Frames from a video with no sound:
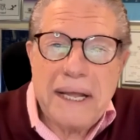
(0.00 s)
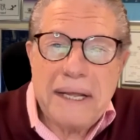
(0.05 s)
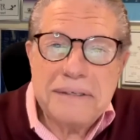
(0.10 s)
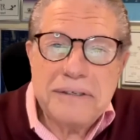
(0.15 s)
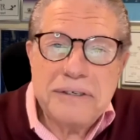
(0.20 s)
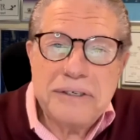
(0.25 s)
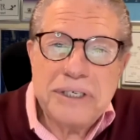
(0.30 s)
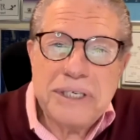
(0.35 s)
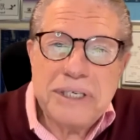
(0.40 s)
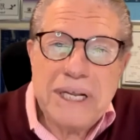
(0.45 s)

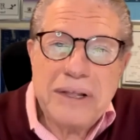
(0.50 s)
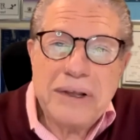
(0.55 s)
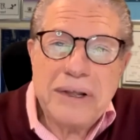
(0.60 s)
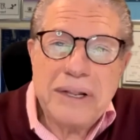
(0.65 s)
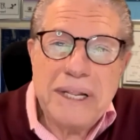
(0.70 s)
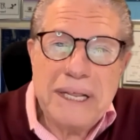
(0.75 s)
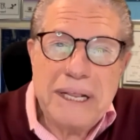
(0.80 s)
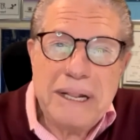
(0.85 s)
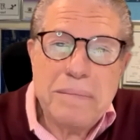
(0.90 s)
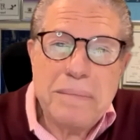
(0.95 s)
Just tell
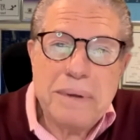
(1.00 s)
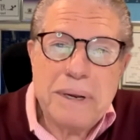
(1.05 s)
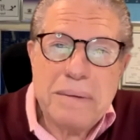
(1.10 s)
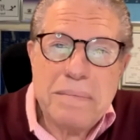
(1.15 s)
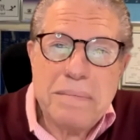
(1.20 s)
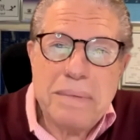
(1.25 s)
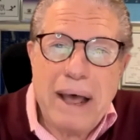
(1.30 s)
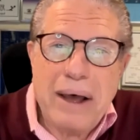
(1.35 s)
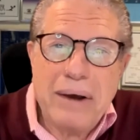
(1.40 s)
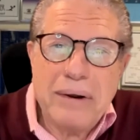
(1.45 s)
you a little bit
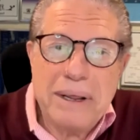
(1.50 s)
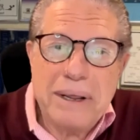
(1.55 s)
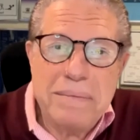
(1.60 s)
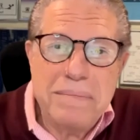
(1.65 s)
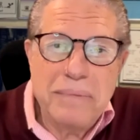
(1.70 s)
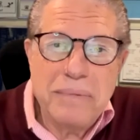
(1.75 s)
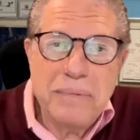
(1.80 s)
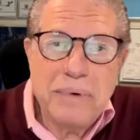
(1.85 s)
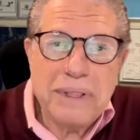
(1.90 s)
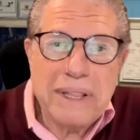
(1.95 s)
about
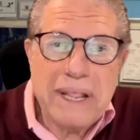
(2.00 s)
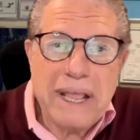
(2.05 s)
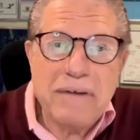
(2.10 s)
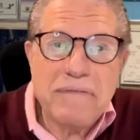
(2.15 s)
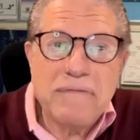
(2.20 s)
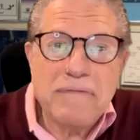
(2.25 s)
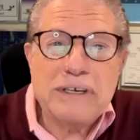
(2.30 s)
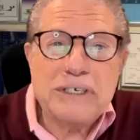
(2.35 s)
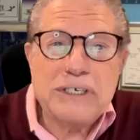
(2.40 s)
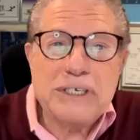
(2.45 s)
him, what
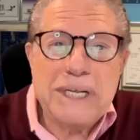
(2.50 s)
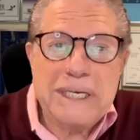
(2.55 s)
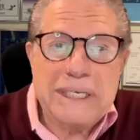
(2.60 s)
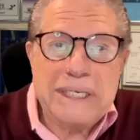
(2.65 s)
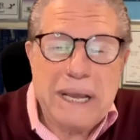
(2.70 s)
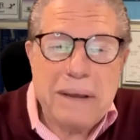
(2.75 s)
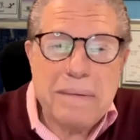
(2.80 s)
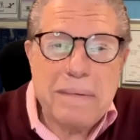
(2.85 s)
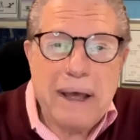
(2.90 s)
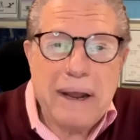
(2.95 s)
they officially
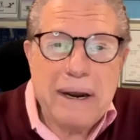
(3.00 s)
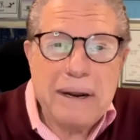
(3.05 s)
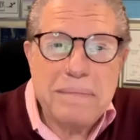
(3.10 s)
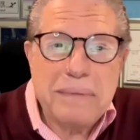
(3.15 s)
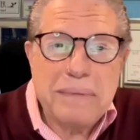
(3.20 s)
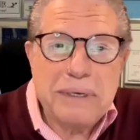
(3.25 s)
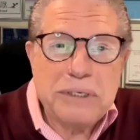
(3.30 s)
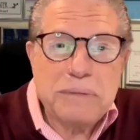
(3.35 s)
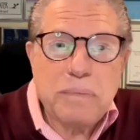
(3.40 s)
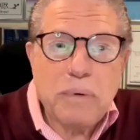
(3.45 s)
say about
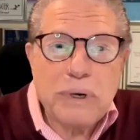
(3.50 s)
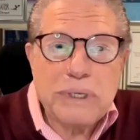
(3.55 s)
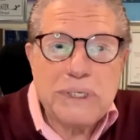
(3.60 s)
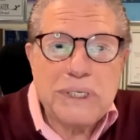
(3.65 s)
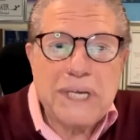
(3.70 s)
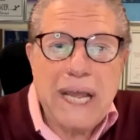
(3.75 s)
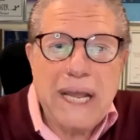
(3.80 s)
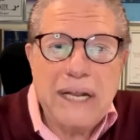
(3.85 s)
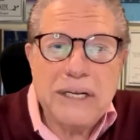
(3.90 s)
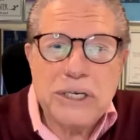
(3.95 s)
him: a
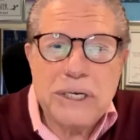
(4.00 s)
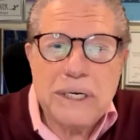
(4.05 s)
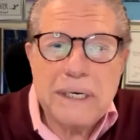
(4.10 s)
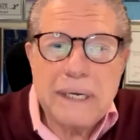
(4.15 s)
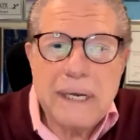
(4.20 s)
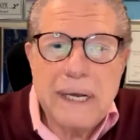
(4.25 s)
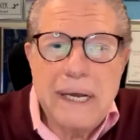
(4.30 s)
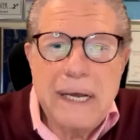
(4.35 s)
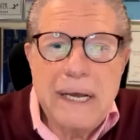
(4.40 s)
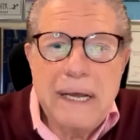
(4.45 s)
sports agent,
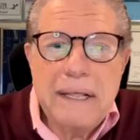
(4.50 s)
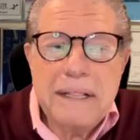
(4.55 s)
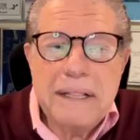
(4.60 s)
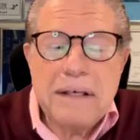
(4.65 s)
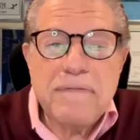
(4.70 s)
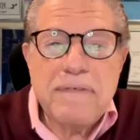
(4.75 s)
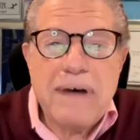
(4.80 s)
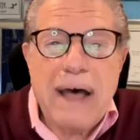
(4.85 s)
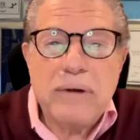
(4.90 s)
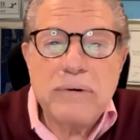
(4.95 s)

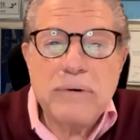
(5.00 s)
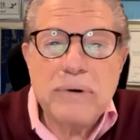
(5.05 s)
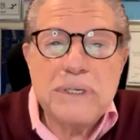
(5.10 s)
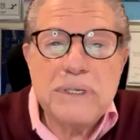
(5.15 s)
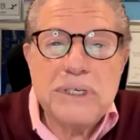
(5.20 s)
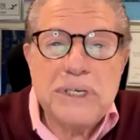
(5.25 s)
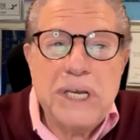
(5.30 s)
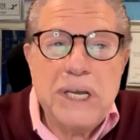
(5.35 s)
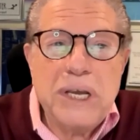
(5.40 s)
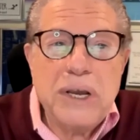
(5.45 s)
the founder
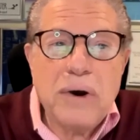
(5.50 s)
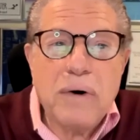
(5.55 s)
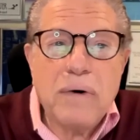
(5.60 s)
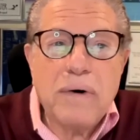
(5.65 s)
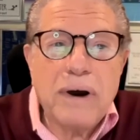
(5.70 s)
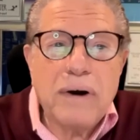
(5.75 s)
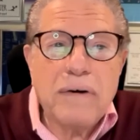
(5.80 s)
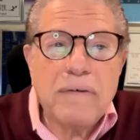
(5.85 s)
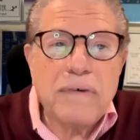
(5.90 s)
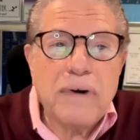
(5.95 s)
and
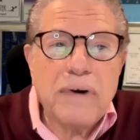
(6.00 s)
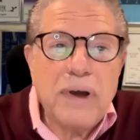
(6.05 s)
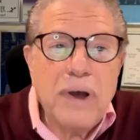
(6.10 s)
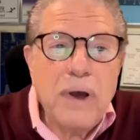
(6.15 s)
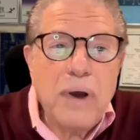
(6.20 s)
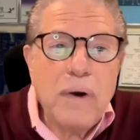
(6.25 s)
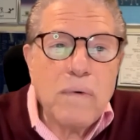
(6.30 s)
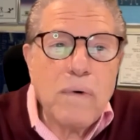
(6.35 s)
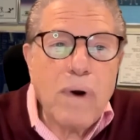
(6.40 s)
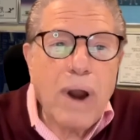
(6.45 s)
CEO of
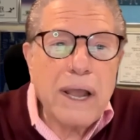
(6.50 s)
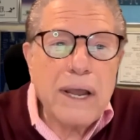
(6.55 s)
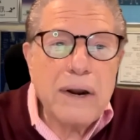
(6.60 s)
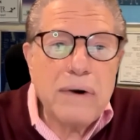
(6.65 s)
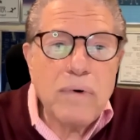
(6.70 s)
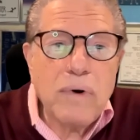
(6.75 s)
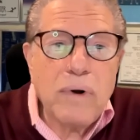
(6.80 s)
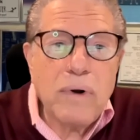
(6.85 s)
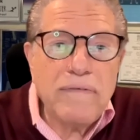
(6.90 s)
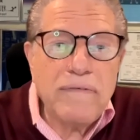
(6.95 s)
Rock
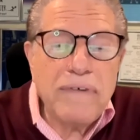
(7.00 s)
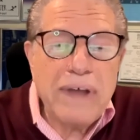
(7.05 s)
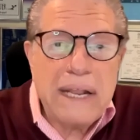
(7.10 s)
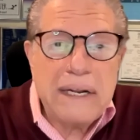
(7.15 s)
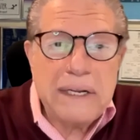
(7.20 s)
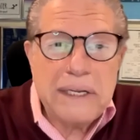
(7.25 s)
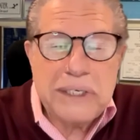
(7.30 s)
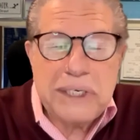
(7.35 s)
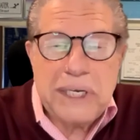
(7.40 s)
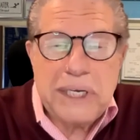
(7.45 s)
and Roll
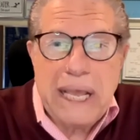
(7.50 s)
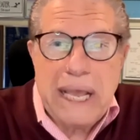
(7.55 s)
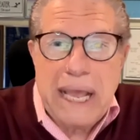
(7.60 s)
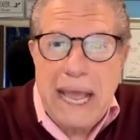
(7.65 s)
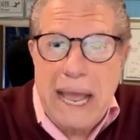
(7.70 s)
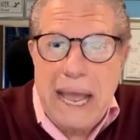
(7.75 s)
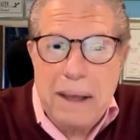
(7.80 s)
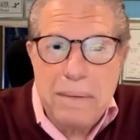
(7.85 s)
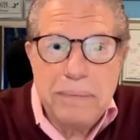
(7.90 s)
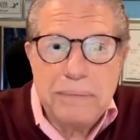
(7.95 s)
Fantasy
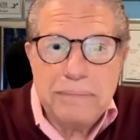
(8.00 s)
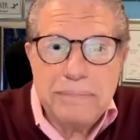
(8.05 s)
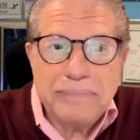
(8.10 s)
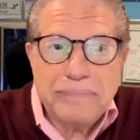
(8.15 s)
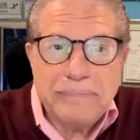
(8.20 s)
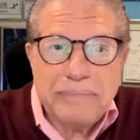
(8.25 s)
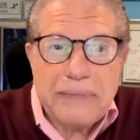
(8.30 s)
Camp.